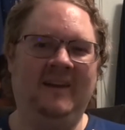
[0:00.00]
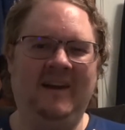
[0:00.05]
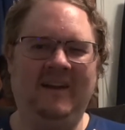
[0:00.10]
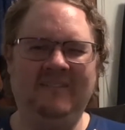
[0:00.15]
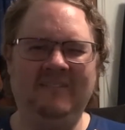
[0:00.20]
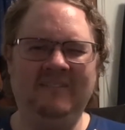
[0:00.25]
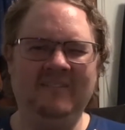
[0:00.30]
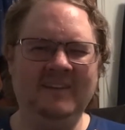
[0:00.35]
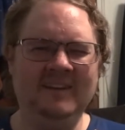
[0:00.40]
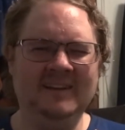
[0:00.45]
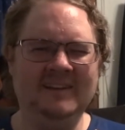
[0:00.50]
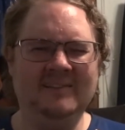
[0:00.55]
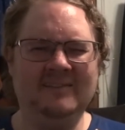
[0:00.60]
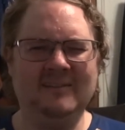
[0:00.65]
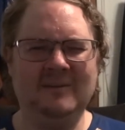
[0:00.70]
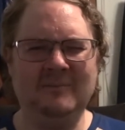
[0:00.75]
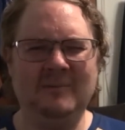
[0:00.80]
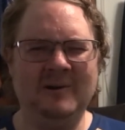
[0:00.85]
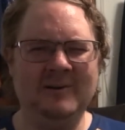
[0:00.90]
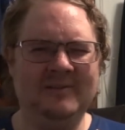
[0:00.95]
I think in
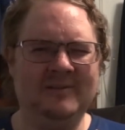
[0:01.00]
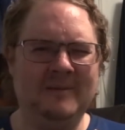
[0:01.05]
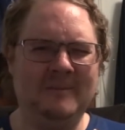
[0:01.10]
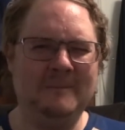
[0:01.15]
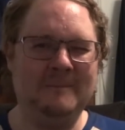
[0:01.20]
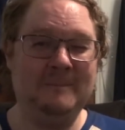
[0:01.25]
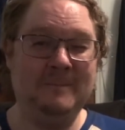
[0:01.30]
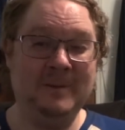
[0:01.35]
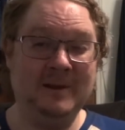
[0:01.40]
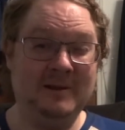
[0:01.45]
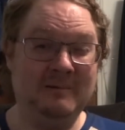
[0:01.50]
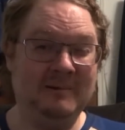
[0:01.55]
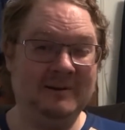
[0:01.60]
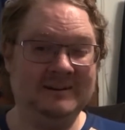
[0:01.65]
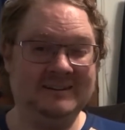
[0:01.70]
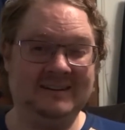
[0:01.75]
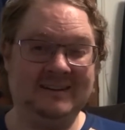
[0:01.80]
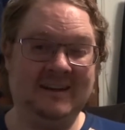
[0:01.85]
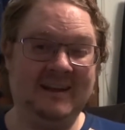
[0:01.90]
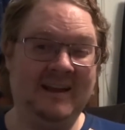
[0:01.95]
some ways the big
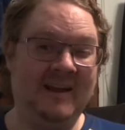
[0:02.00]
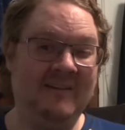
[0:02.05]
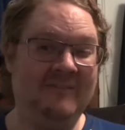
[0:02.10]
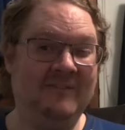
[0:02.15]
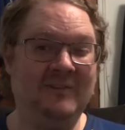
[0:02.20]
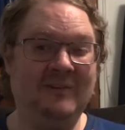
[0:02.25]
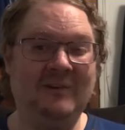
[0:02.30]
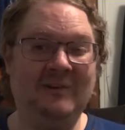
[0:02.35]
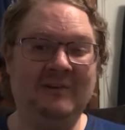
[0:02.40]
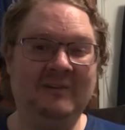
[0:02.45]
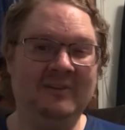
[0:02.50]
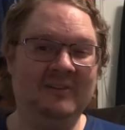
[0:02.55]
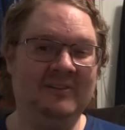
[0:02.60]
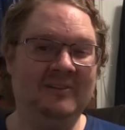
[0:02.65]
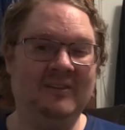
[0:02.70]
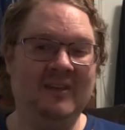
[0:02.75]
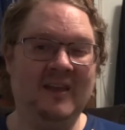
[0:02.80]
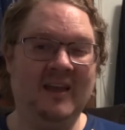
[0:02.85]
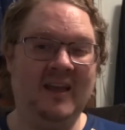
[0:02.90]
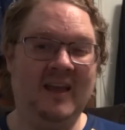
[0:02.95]
question I have for her is